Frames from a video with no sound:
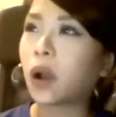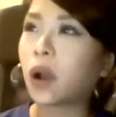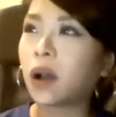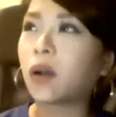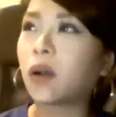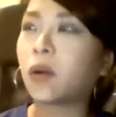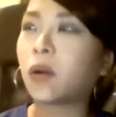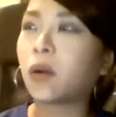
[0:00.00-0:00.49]

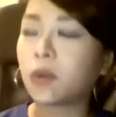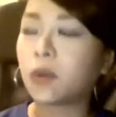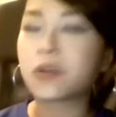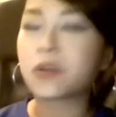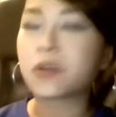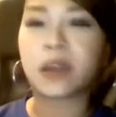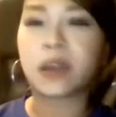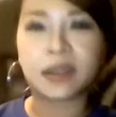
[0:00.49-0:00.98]
Oh,
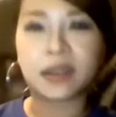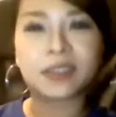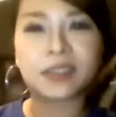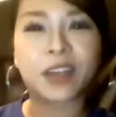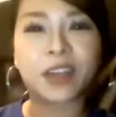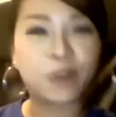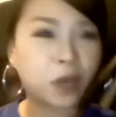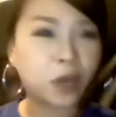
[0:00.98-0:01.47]
okay. So
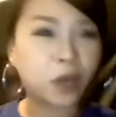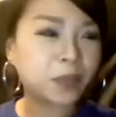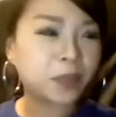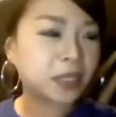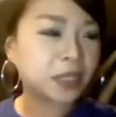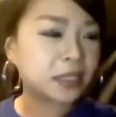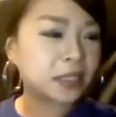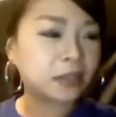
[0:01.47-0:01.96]
everyone, uh,
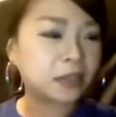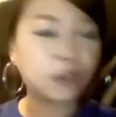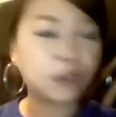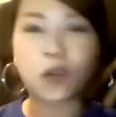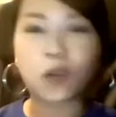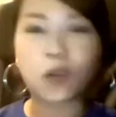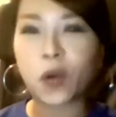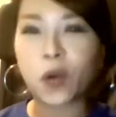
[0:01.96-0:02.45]
look
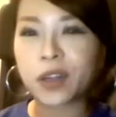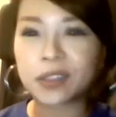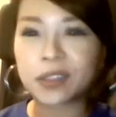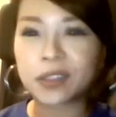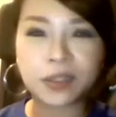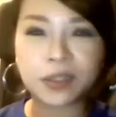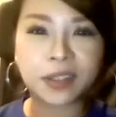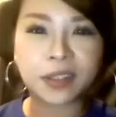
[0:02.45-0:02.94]
forward
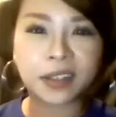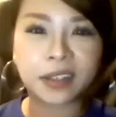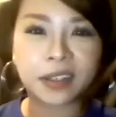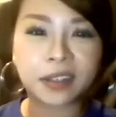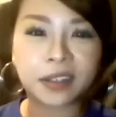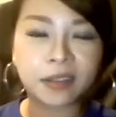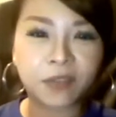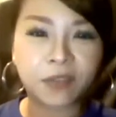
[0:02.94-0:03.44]
to the
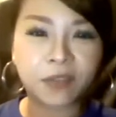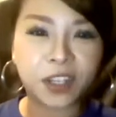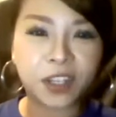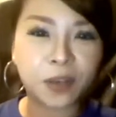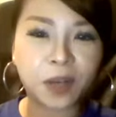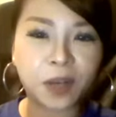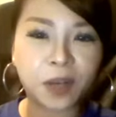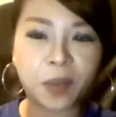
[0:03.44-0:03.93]

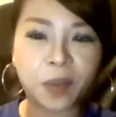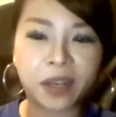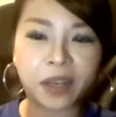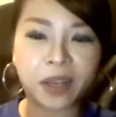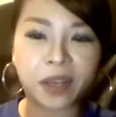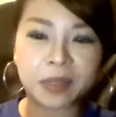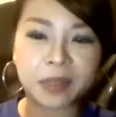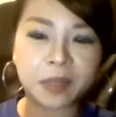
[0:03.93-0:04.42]
video coming out
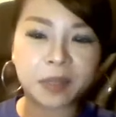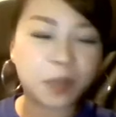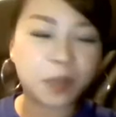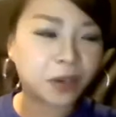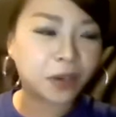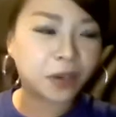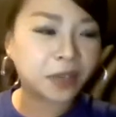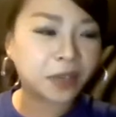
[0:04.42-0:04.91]
in
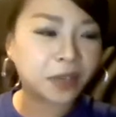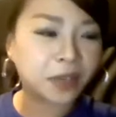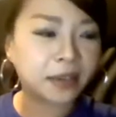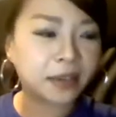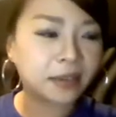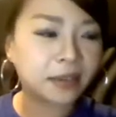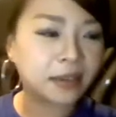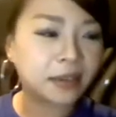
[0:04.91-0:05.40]
September. Okay.
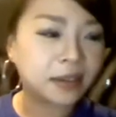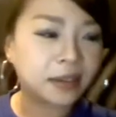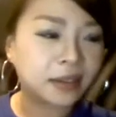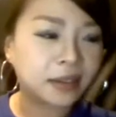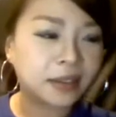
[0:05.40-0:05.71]
Thank mm. you.